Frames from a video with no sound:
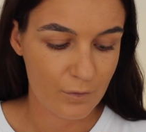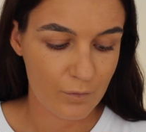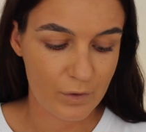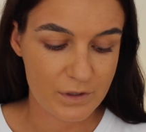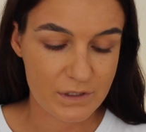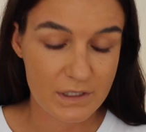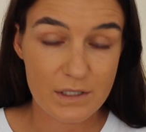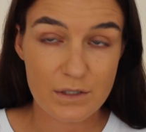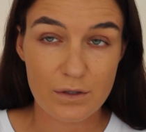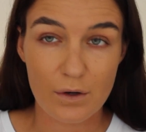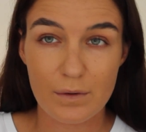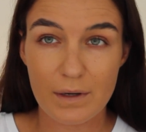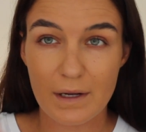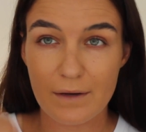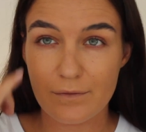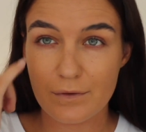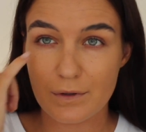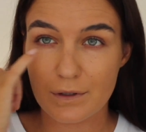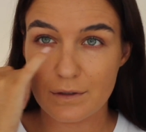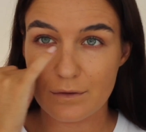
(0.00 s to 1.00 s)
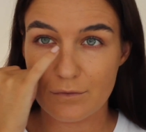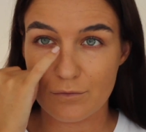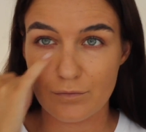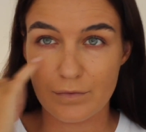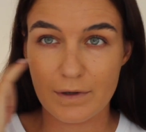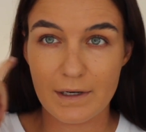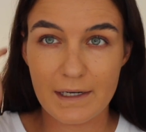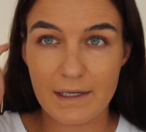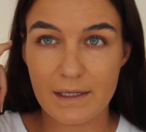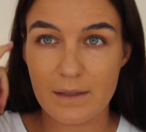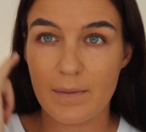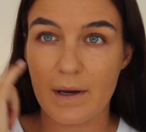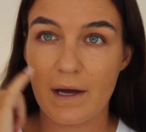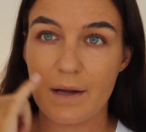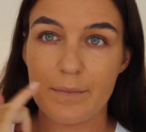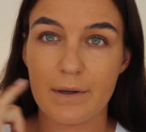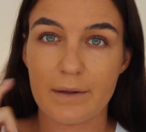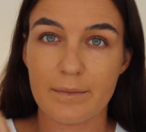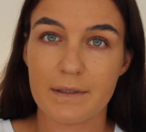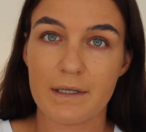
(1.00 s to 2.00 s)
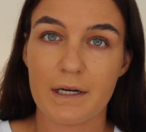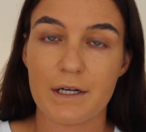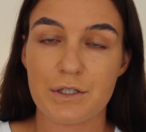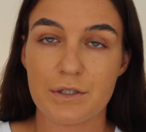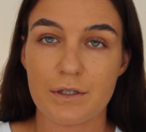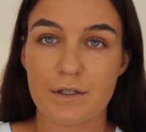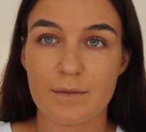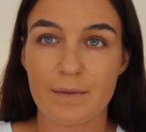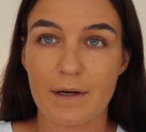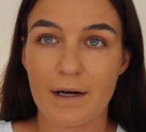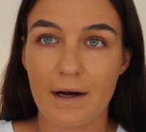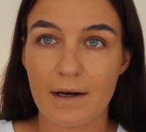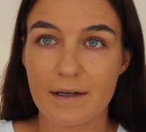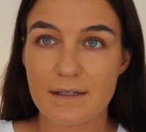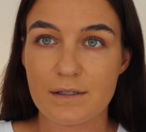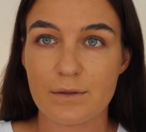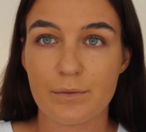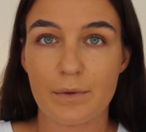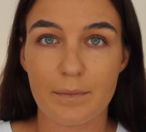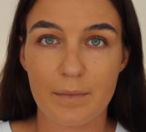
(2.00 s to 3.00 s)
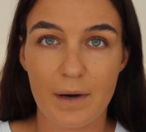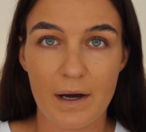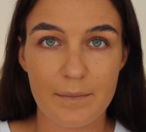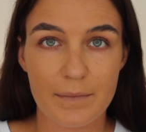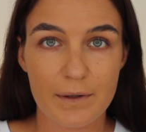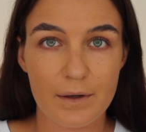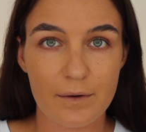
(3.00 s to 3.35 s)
which I don't have really bad pigmentation under my eyes, so it might